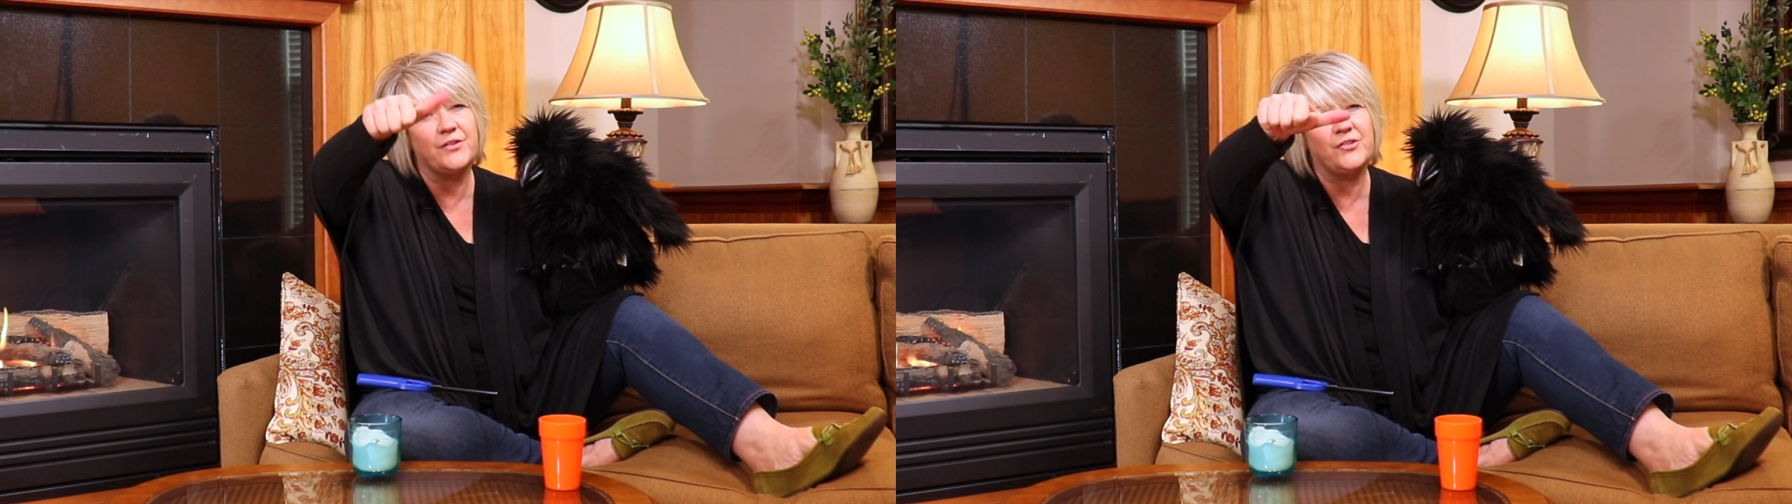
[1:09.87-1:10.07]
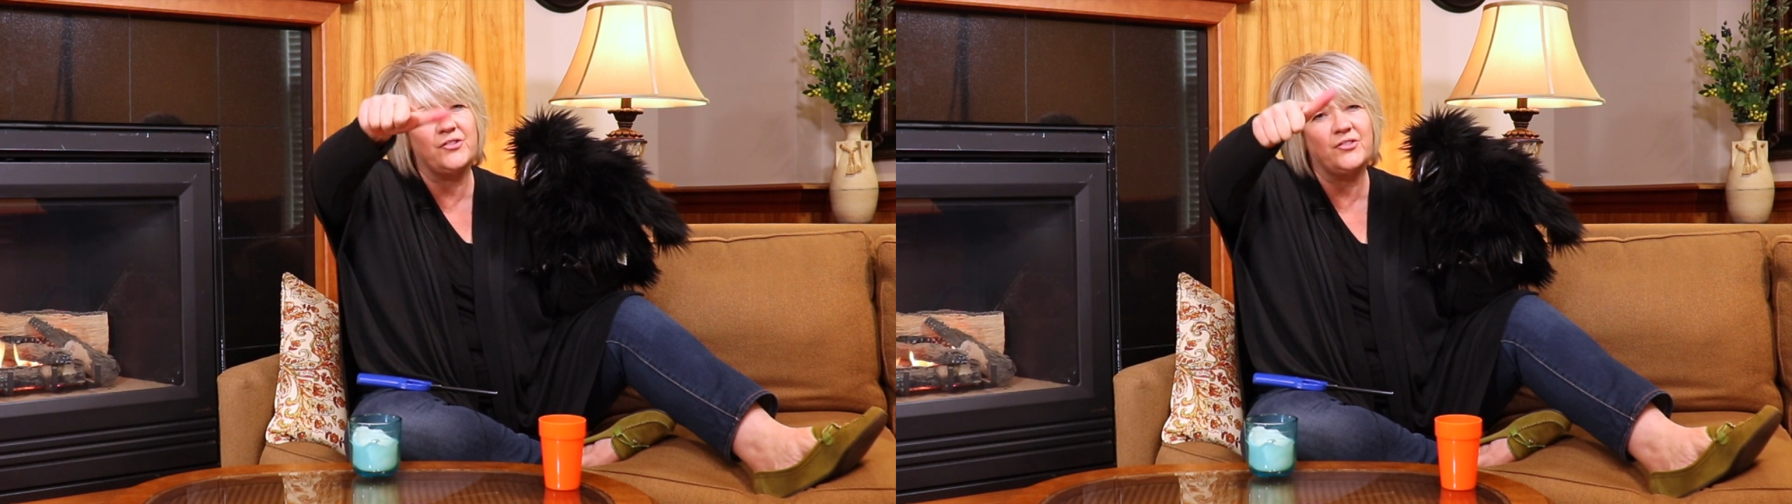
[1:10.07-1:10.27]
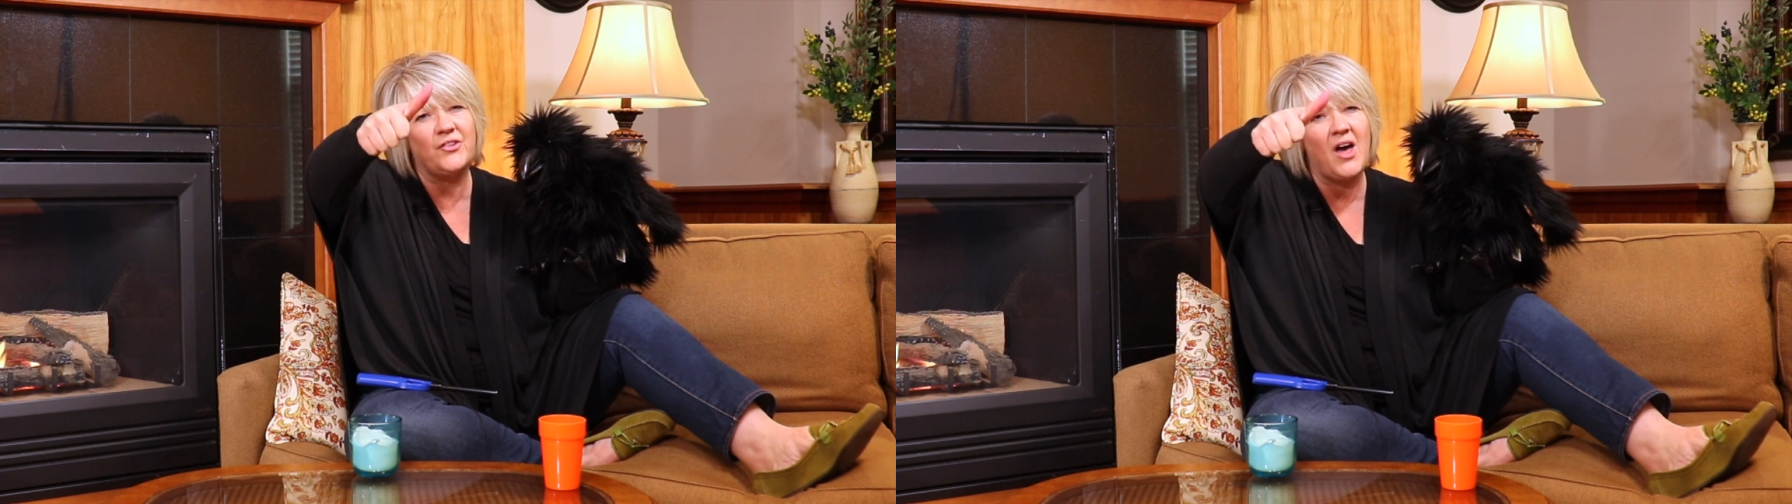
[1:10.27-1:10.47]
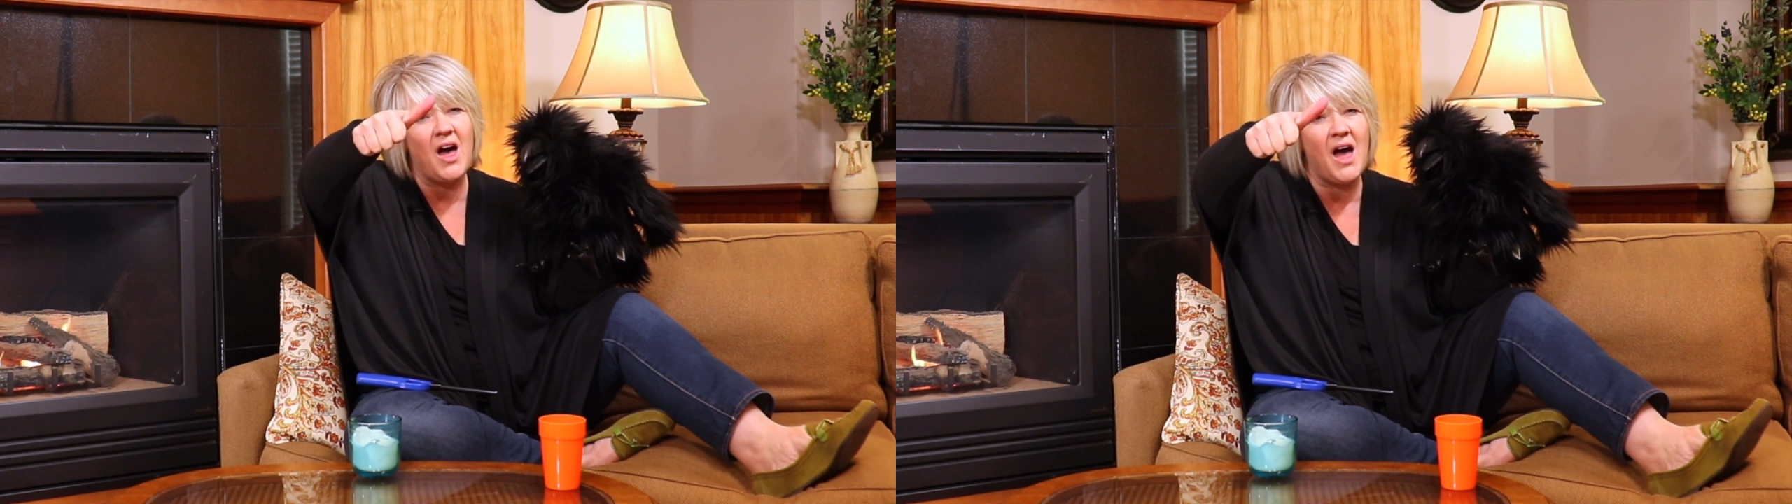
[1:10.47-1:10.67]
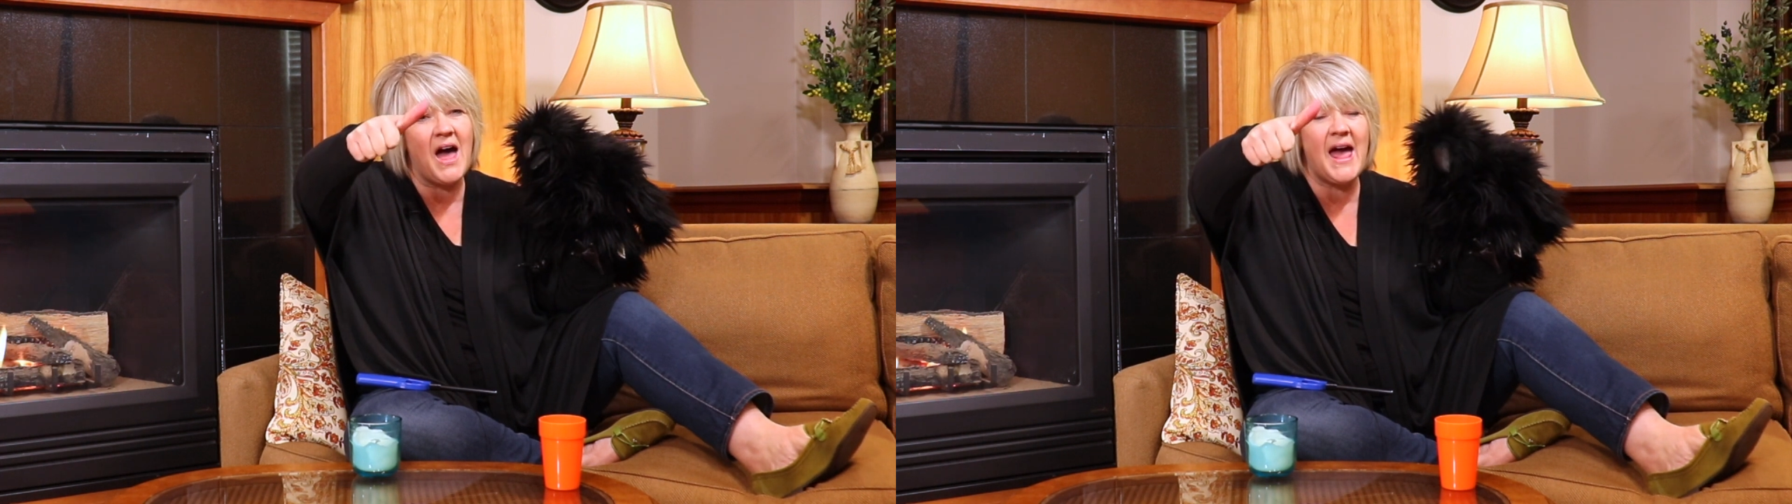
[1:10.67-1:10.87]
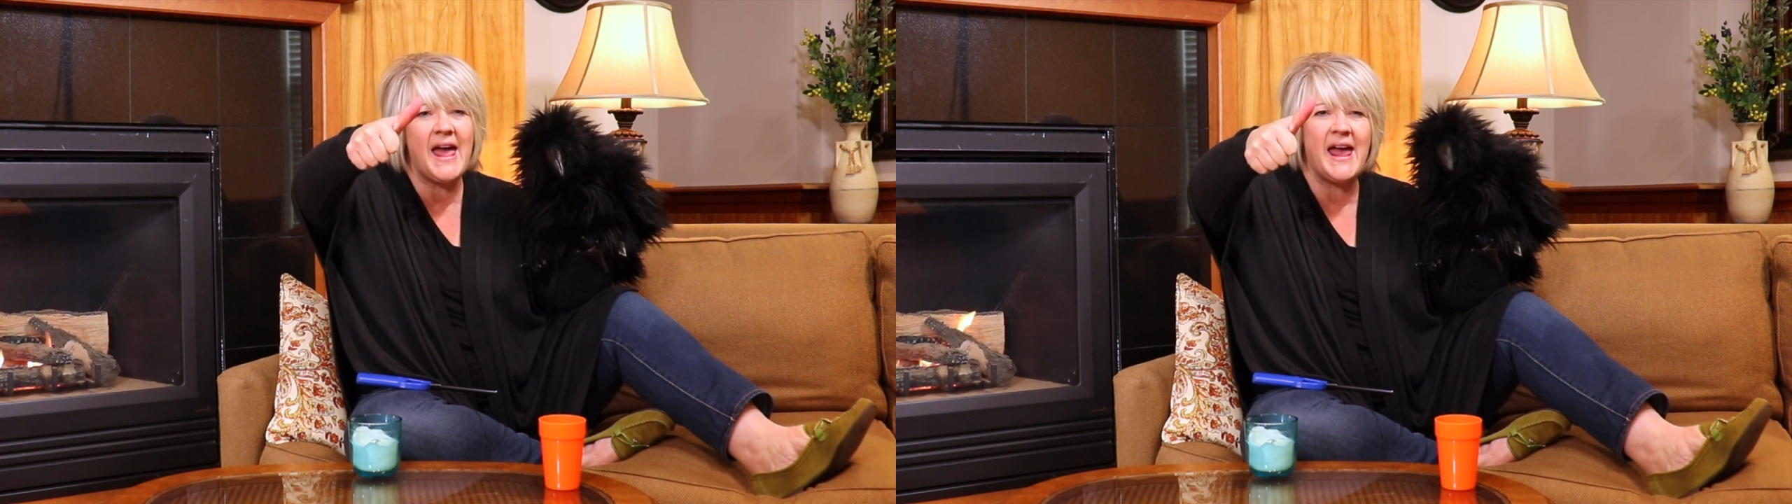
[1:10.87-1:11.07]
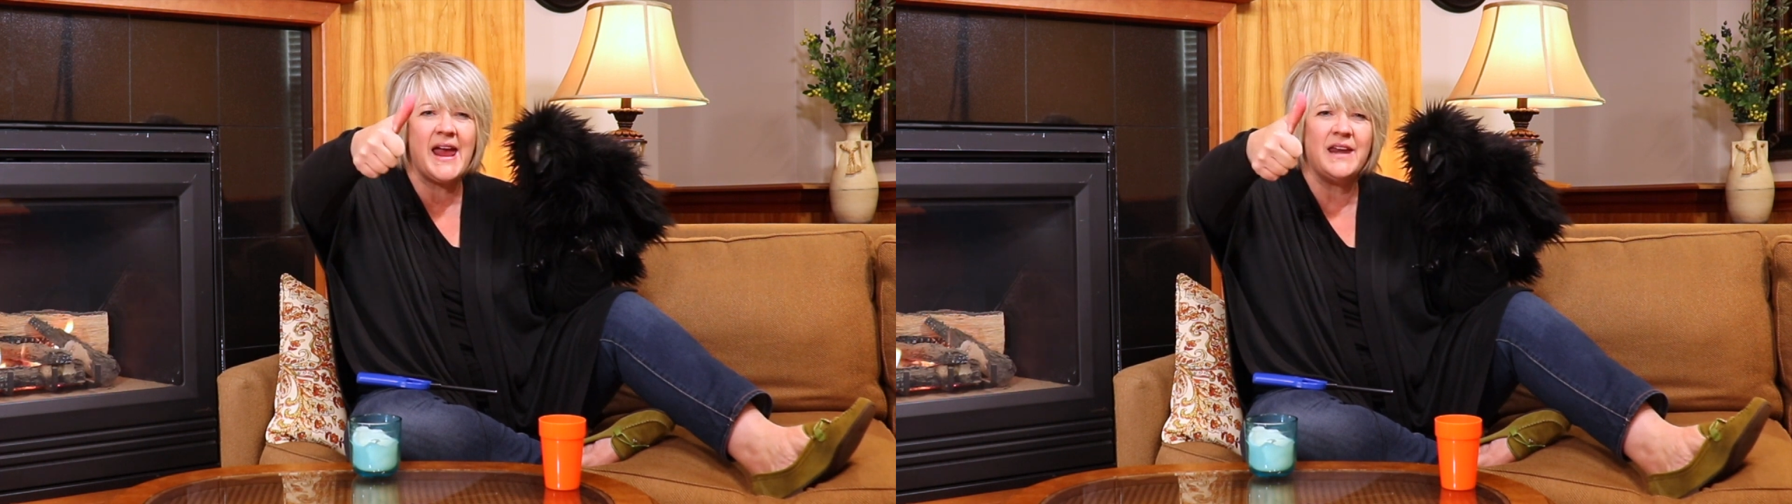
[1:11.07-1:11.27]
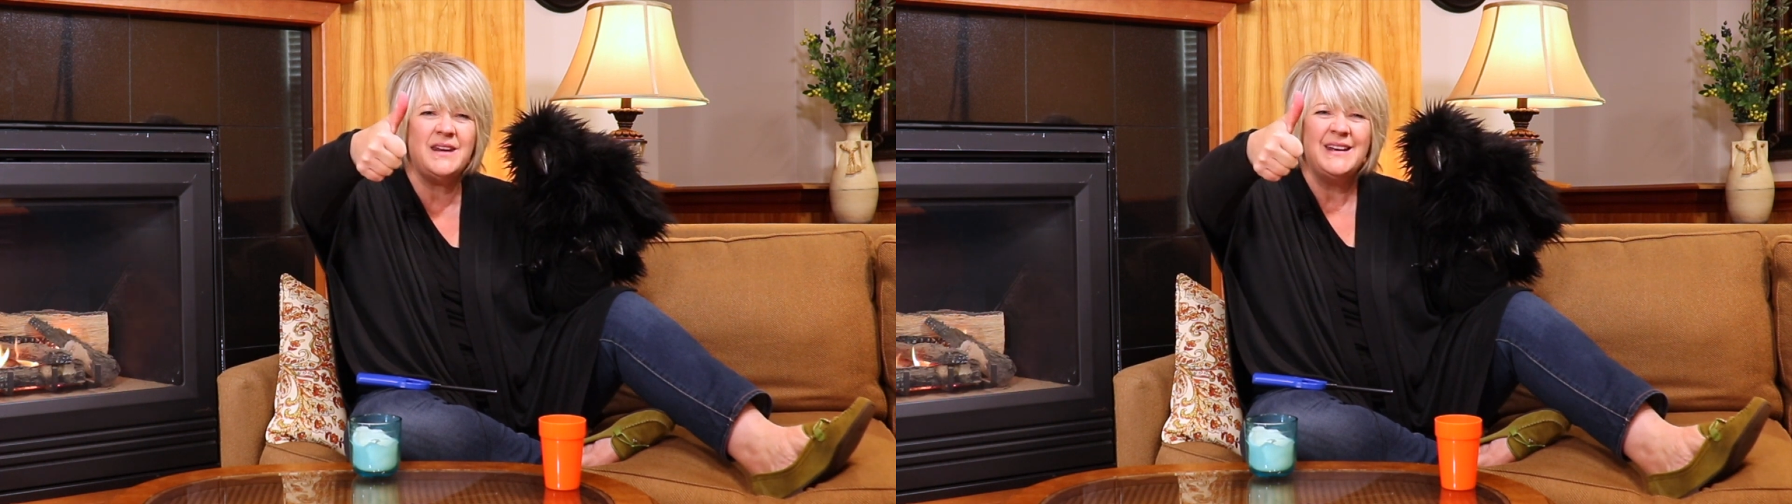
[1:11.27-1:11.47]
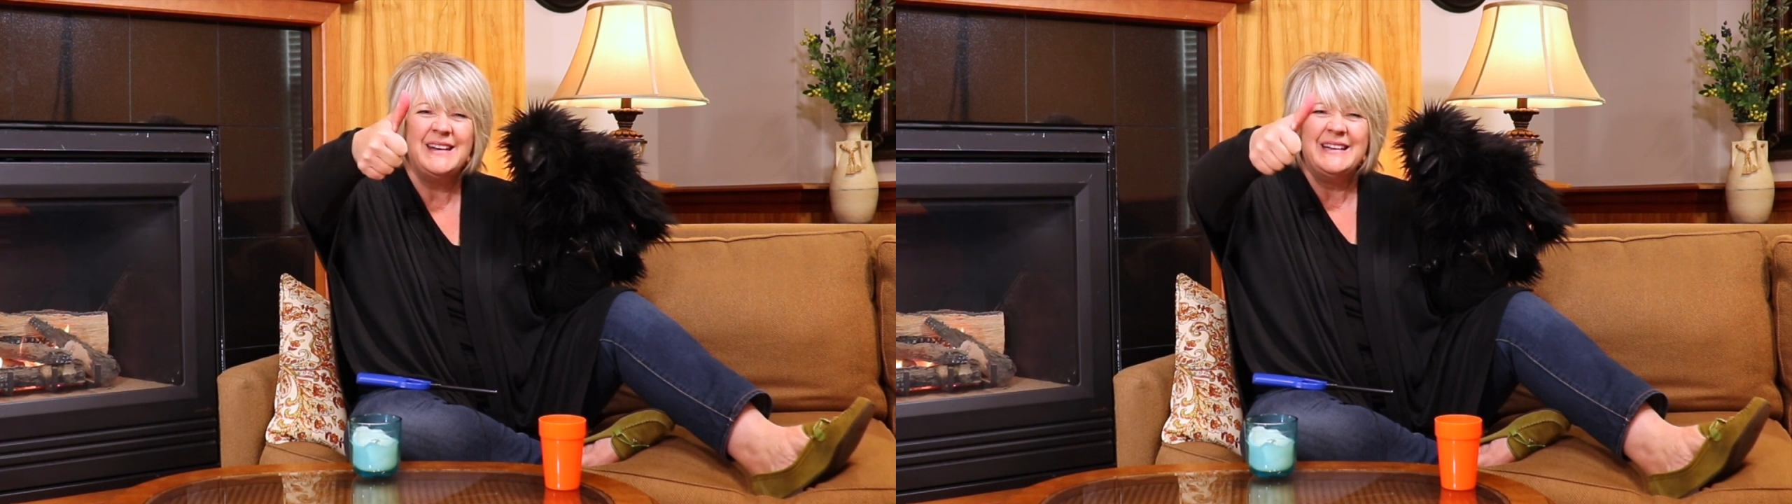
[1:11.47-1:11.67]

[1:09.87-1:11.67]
side.